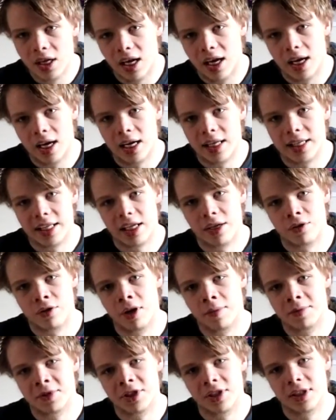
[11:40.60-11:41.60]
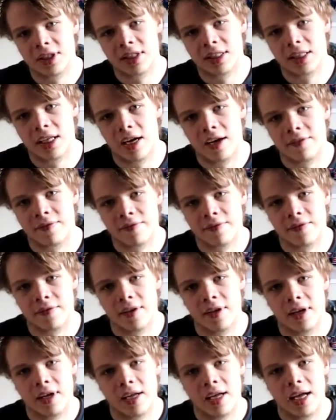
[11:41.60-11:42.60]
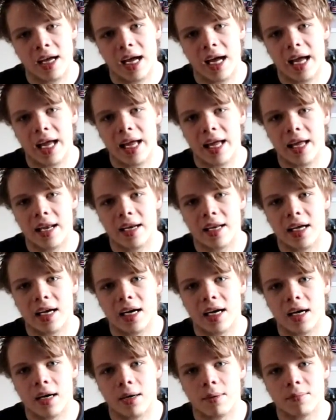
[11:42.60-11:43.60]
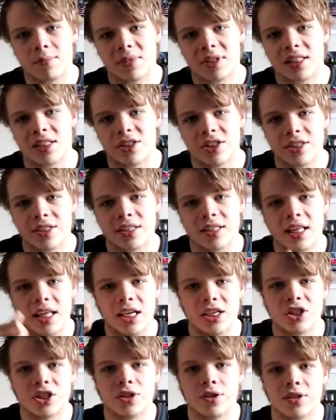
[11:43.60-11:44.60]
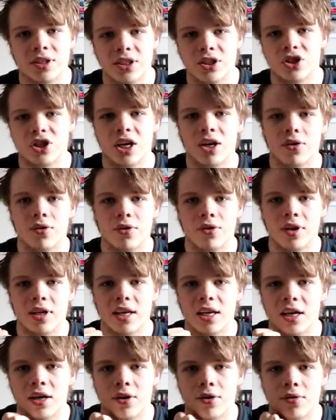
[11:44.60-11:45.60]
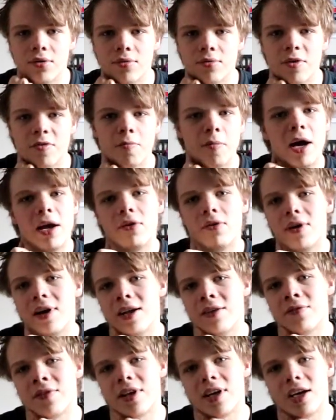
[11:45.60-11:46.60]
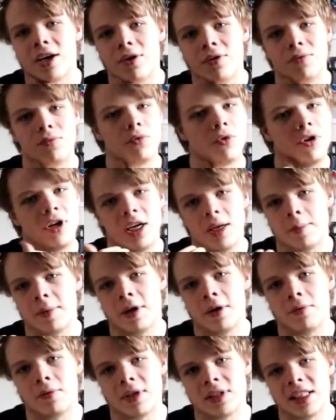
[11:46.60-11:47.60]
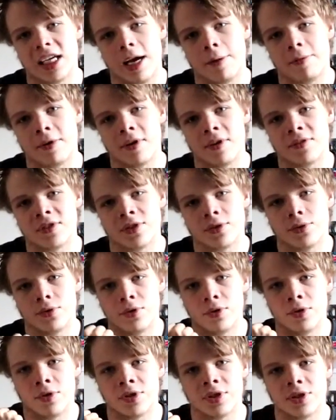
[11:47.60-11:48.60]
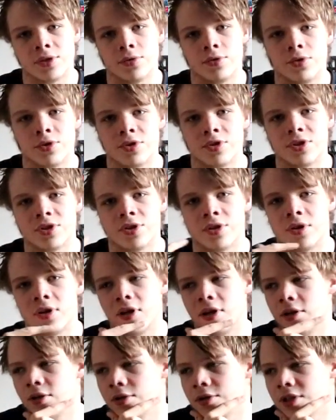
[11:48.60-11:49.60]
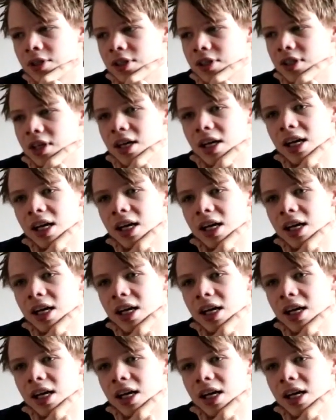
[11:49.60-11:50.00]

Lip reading: the encryption stuff, and just issues in general, you know, with my life, you know, worried about what's happening with school, schools are closed,